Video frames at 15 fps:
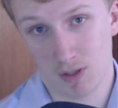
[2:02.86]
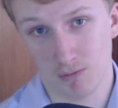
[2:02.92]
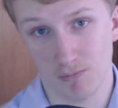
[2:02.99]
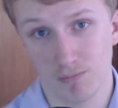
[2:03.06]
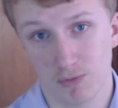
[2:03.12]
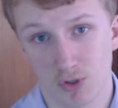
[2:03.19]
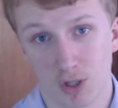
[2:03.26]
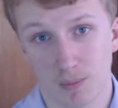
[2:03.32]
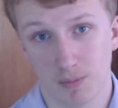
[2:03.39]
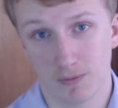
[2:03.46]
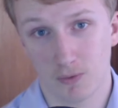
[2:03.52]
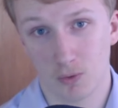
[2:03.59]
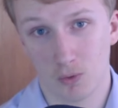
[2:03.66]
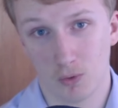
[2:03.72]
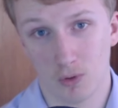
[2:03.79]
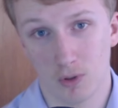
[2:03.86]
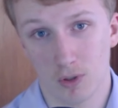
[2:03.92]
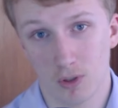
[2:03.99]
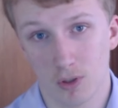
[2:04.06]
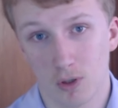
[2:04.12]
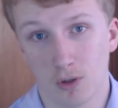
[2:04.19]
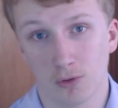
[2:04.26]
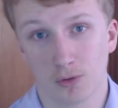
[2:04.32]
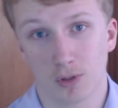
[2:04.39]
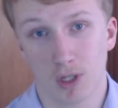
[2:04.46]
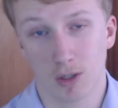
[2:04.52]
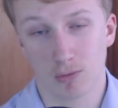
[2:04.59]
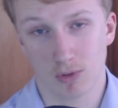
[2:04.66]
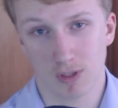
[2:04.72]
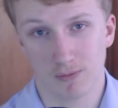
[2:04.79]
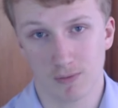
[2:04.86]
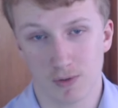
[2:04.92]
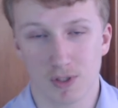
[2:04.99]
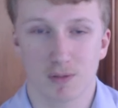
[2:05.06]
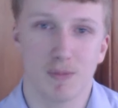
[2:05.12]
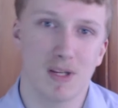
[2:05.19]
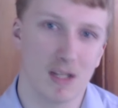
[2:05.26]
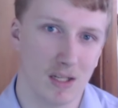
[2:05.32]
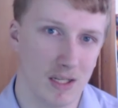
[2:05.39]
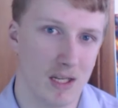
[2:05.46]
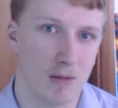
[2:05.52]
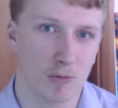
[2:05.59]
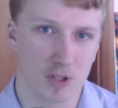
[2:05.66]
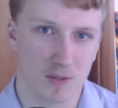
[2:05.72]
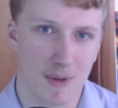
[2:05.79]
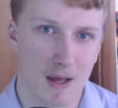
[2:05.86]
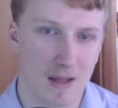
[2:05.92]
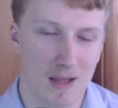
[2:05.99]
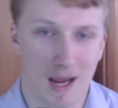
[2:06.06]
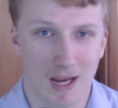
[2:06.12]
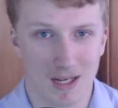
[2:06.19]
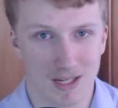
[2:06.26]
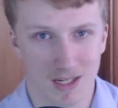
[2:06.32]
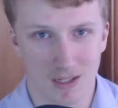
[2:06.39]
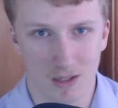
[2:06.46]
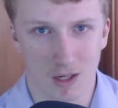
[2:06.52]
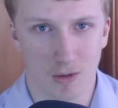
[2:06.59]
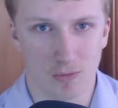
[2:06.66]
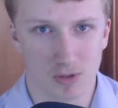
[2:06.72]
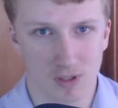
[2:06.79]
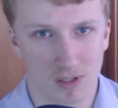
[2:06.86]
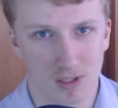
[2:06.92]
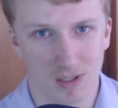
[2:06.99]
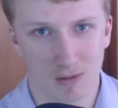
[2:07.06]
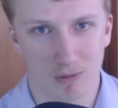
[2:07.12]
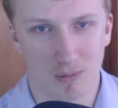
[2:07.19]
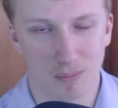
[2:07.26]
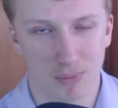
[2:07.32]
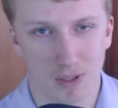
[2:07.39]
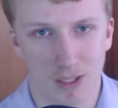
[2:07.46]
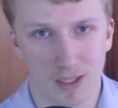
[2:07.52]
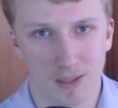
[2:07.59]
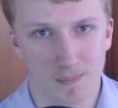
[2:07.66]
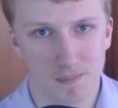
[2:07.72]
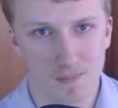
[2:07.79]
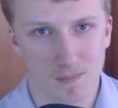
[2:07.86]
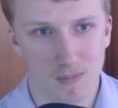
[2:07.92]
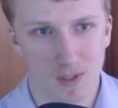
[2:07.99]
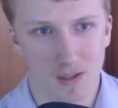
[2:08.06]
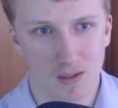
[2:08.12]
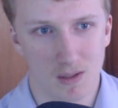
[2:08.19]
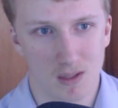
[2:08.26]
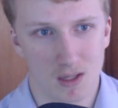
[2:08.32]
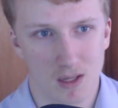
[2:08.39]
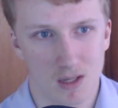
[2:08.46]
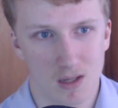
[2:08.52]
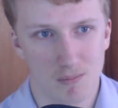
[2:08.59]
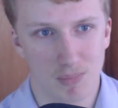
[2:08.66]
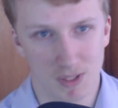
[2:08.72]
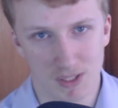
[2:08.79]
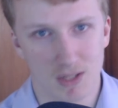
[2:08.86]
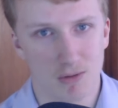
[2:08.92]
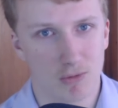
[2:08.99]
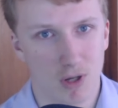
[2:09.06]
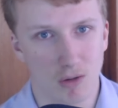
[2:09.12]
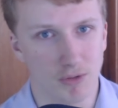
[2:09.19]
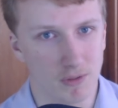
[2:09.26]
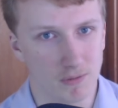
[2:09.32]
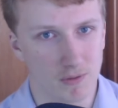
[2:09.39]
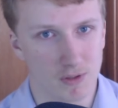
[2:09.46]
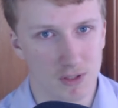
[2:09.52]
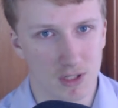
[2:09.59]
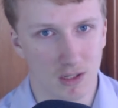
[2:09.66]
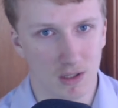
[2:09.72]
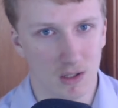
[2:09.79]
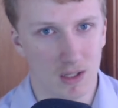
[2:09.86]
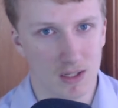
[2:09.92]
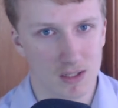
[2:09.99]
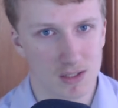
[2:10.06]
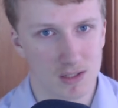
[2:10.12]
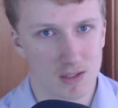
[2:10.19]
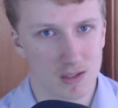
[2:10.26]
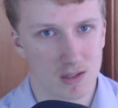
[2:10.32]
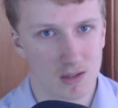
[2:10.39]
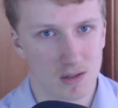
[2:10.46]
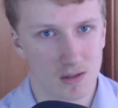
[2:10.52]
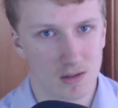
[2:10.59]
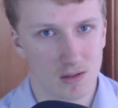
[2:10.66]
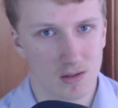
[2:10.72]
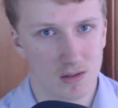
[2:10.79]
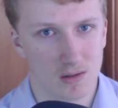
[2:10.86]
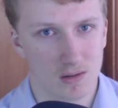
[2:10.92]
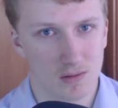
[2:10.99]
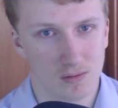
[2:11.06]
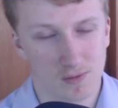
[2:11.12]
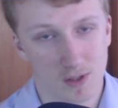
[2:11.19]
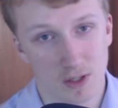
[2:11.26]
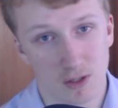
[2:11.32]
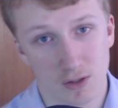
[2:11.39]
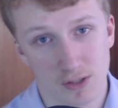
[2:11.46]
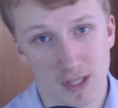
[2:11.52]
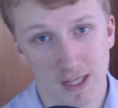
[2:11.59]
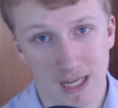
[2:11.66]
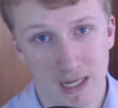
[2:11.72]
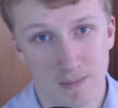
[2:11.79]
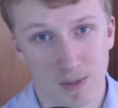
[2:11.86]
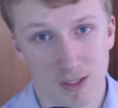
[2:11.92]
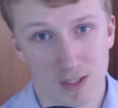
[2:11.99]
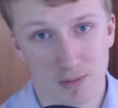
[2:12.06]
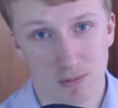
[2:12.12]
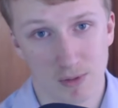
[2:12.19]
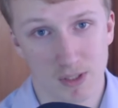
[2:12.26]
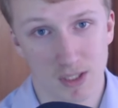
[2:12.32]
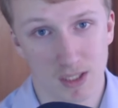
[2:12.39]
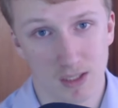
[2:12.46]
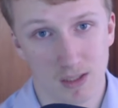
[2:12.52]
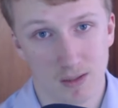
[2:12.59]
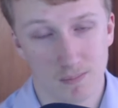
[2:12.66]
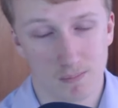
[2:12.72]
know top four on goal difference. Admittedly, it was about 18 goals I think they won by, but it's still goal difference nonetheless. If you had lost that game against Swansea,